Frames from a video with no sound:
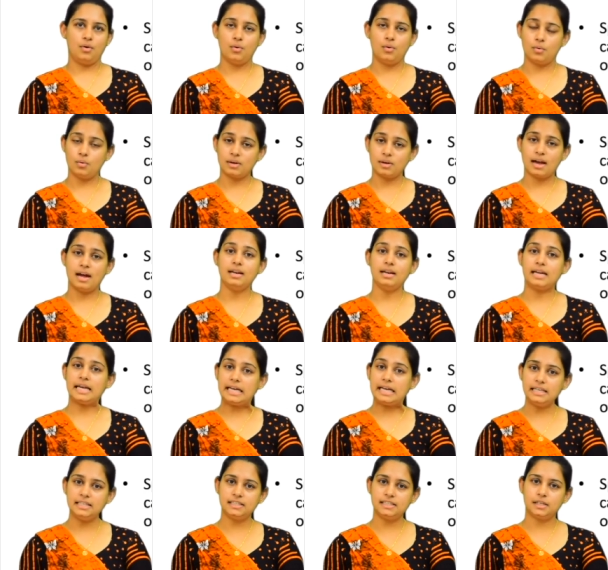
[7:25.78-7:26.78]
who
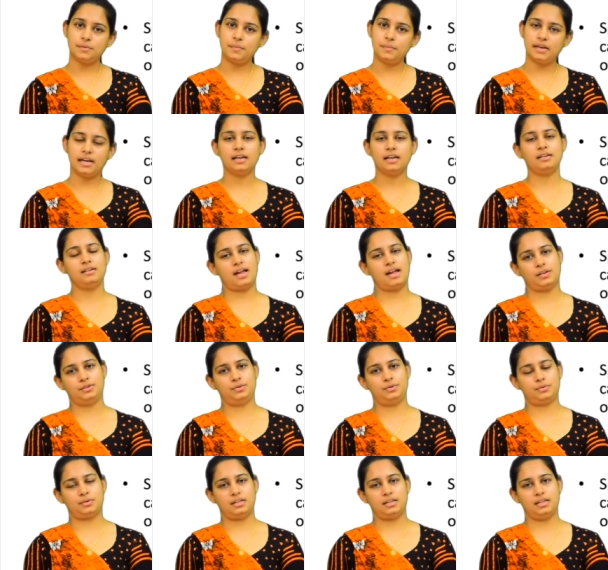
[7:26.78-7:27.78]
can interbreed
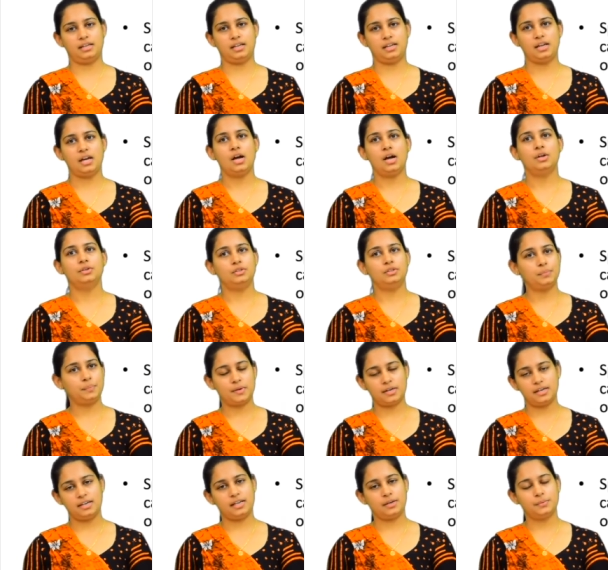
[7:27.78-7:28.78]
naturally to
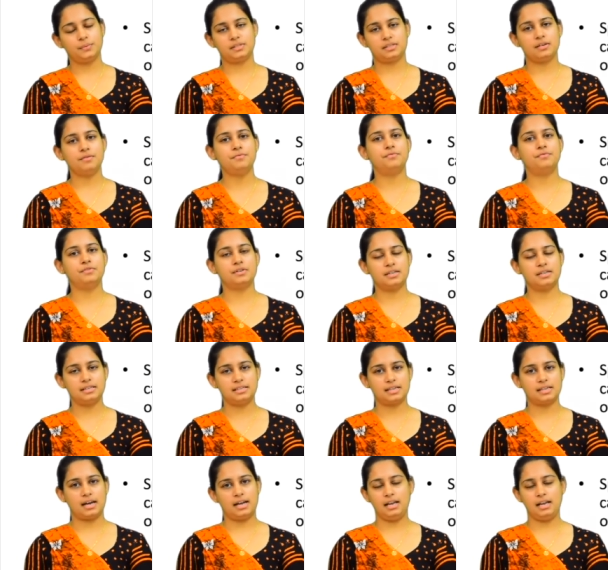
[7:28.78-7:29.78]
produce a
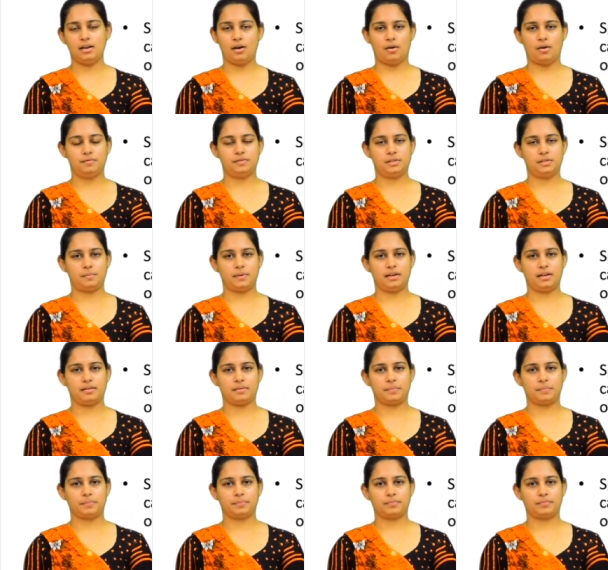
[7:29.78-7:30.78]
fertile offspring.
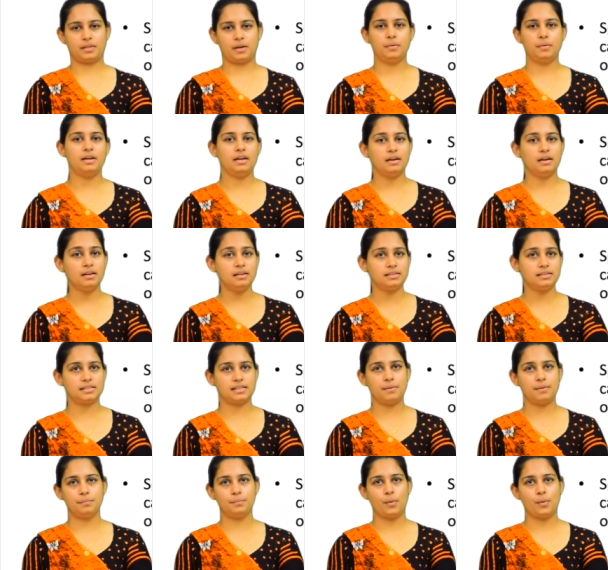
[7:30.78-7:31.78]
Now here
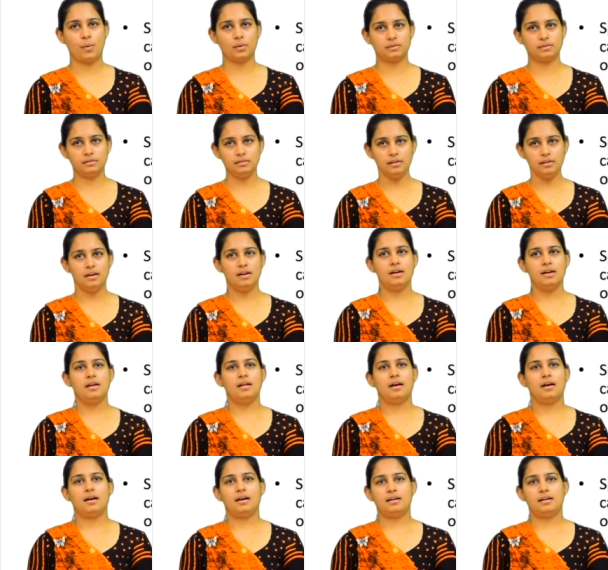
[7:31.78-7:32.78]
it's important
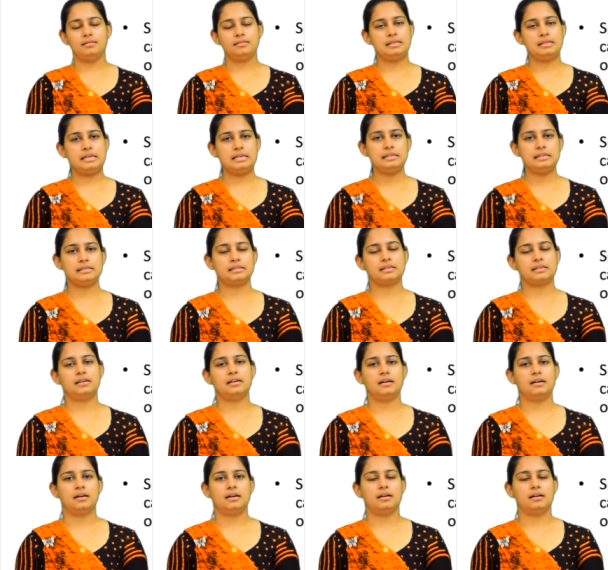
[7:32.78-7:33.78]
uh, these
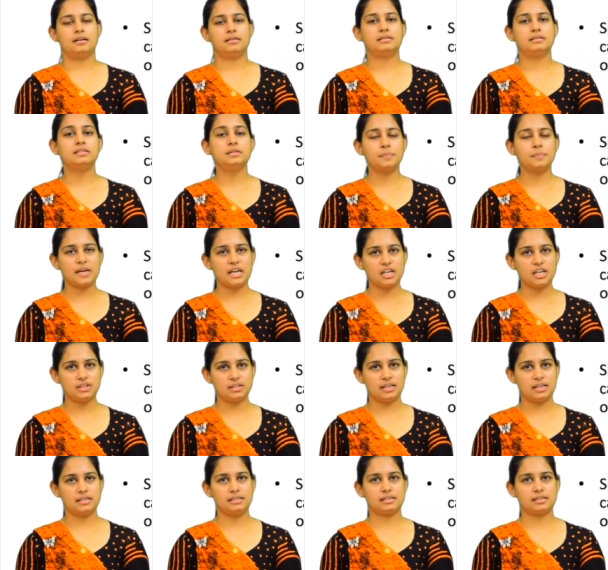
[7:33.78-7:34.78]
uh,
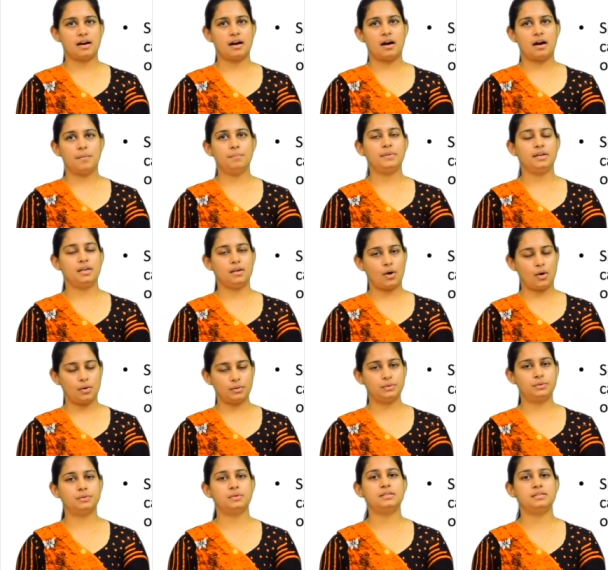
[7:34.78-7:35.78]
species are
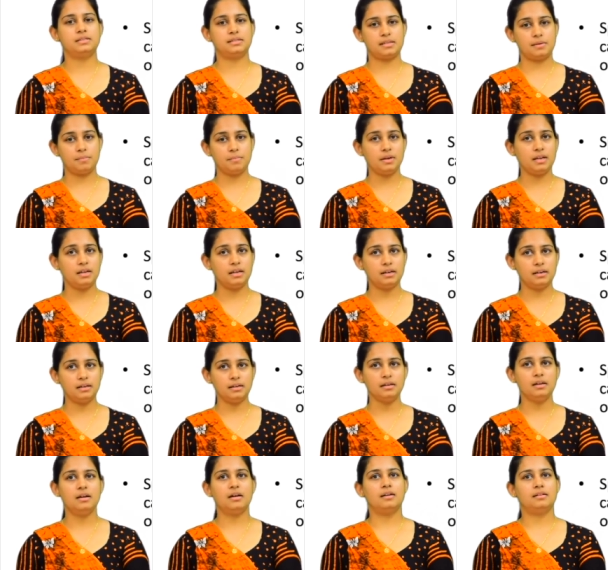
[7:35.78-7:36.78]
belong to
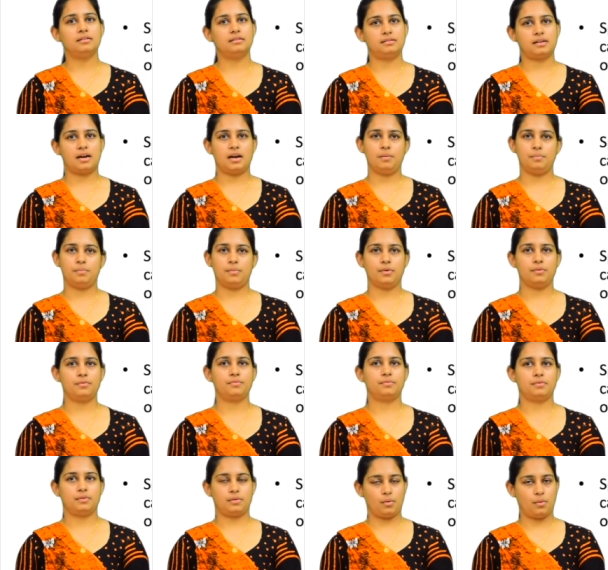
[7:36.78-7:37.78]
similar type
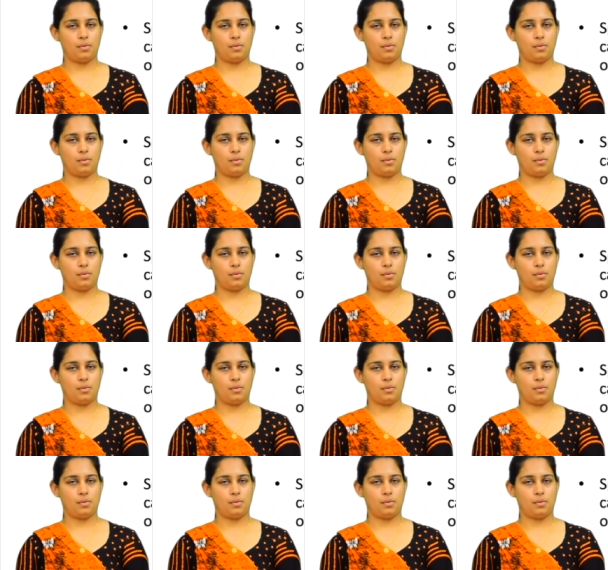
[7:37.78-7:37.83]
of